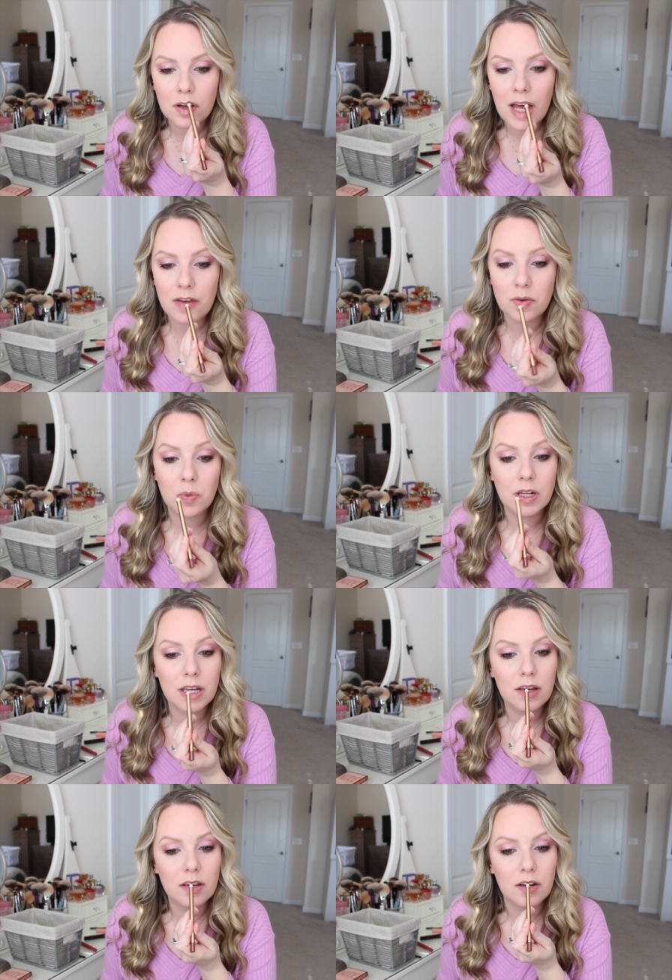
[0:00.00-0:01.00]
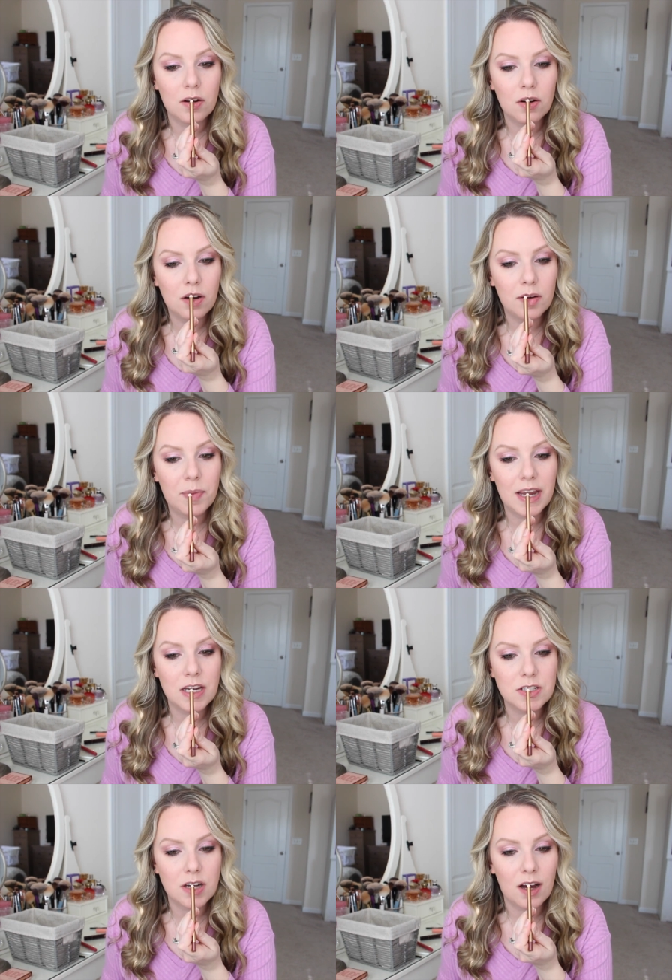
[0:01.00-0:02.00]
have a really, you know, good
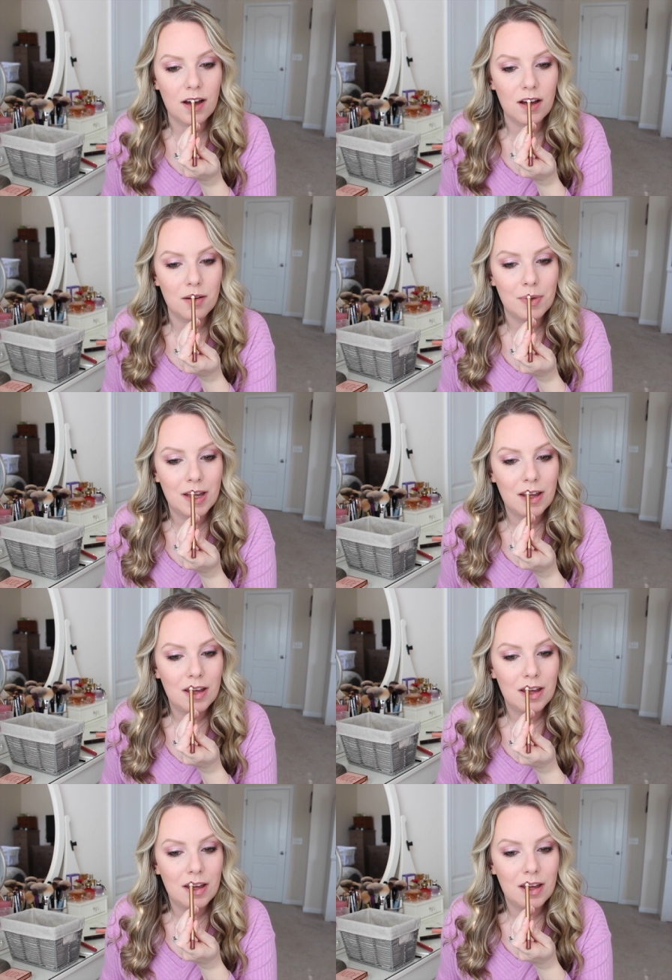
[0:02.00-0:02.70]
paying job,